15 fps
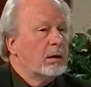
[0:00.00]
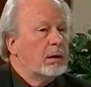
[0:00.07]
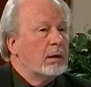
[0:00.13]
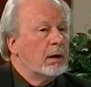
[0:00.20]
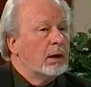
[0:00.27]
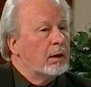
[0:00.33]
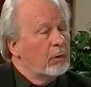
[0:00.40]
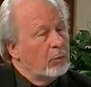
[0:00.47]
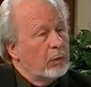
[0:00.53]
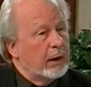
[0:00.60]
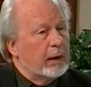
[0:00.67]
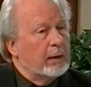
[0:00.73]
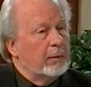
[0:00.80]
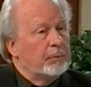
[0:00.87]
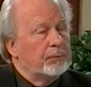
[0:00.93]
In a
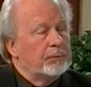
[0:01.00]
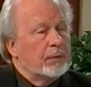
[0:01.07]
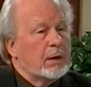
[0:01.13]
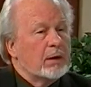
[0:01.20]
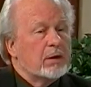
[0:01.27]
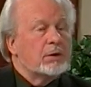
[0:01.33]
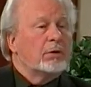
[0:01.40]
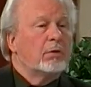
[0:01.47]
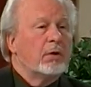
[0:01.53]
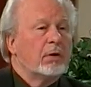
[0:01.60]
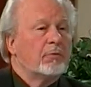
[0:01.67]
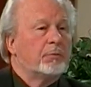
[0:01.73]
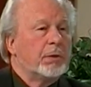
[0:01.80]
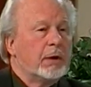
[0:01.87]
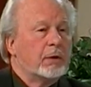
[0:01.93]
way, the story
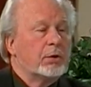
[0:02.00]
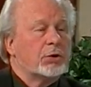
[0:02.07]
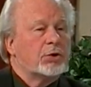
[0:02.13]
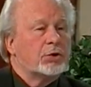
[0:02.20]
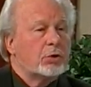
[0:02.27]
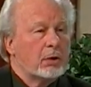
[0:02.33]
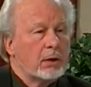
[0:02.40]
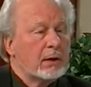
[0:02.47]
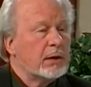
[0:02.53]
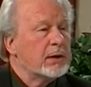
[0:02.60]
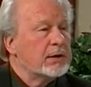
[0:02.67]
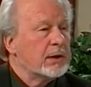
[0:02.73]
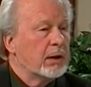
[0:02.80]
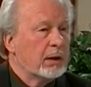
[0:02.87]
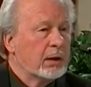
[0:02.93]
of Peter surely
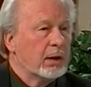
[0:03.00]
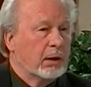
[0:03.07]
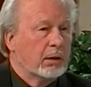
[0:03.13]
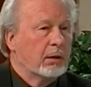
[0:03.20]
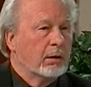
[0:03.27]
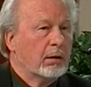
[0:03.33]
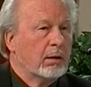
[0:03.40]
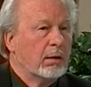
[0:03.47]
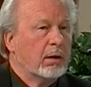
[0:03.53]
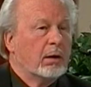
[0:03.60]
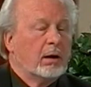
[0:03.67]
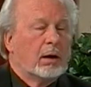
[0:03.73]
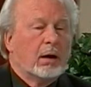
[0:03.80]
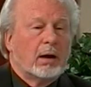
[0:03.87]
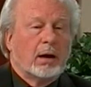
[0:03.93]
is in here
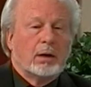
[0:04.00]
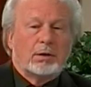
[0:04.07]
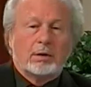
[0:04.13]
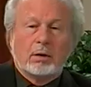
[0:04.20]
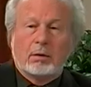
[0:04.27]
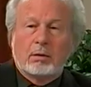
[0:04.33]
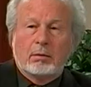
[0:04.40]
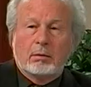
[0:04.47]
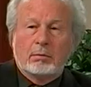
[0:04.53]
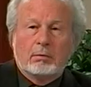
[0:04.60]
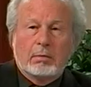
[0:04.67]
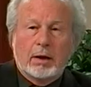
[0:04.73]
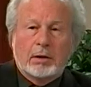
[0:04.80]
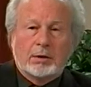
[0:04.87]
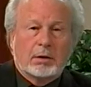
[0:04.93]
as
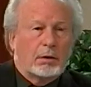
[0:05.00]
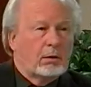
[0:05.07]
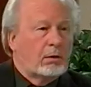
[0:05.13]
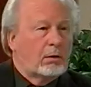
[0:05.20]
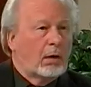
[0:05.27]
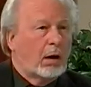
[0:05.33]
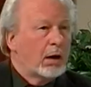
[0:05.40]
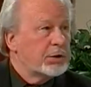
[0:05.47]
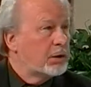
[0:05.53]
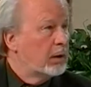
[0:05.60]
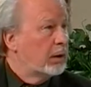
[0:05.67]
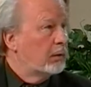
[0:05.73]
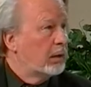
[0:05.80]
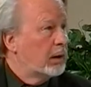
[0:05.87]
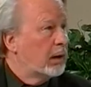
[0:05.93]
a
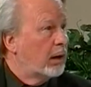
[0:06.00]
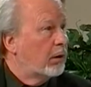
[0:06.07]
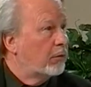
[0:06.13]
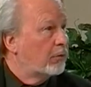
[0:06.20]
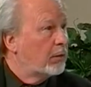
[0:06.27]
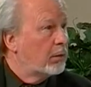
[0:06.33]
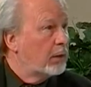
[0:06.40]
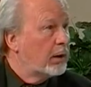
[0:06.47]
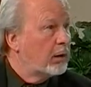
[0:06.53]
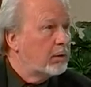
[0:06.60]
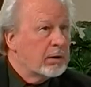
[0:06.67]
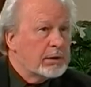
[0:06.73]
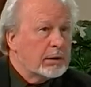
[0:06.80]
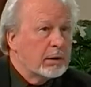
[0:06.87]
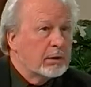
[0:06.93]
cautionary tale for early
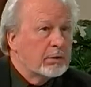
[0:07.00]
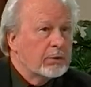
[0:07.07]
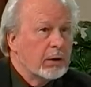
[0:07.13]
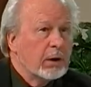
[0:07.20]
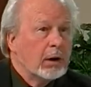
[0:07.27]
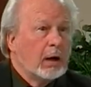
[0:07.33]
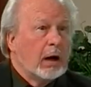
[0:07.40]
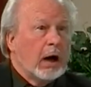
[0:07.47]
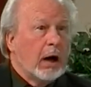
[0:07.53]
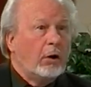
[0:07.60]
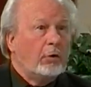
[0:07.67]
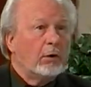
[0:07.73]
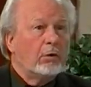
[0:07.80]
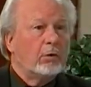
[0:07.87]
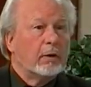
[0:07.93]
Christians.
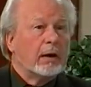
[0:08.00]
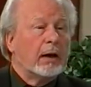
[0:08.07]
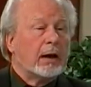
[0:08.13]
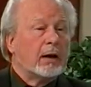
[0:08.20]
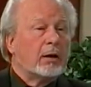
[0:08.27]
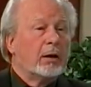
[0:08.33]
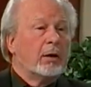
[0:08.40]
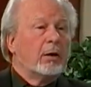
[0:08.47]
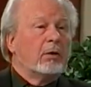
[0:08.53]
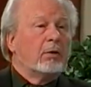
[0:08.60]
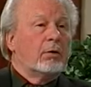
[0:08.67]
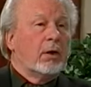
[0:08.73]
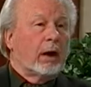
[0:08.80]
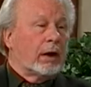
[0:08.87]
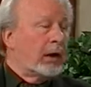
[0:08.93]
How do you relate,
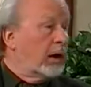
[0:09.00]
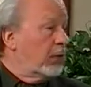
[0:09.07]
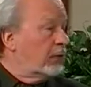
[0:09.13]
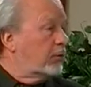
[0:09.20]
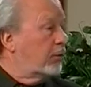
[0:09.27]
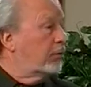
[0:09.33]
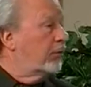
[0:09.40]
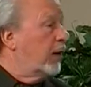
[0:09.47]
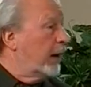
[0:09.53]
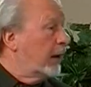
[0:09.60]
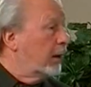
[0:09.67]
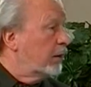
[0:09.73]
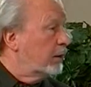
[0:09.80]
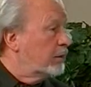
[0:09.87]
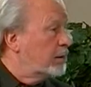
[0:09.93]
again, to
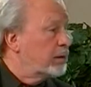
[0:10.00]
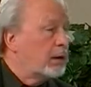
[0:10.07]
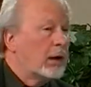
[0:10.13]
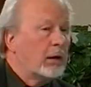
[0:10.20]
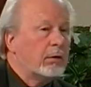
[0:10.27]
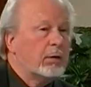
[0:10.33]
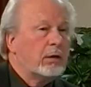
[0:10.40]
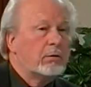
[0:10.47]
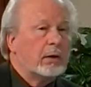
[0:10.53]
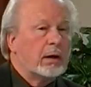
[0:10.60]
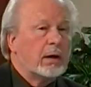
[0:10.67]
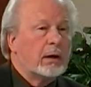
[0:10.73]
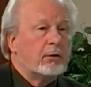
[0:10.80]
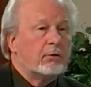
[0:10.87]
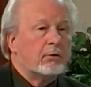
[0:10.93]
violence? How do you
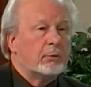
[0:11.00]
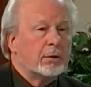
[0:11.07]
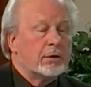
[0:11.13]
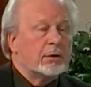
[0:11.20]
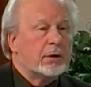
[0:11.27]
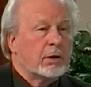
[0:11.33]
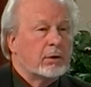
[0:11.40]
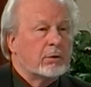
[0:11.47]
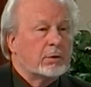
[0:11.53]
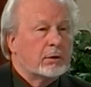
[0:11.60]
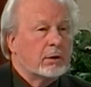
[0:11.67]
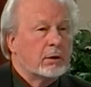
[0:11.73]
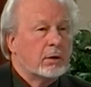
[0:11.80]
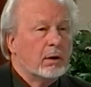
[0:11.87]
relate to persecution?